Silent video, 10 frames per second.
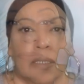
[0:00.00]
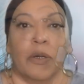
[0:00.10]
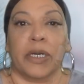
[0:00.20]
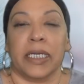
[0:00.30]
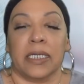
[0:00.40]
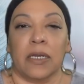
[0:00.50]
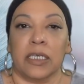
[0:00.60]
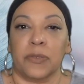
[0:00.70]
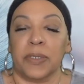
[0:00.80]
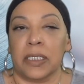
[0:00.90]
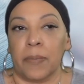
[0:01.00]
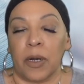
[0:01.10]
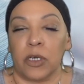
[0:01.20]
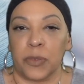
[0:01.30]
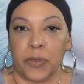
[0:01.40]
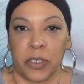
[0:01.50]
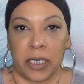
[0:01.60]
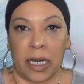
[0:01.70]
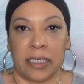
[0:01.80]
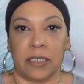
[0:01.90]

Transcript: Okay, now let's speak about our spirit guides.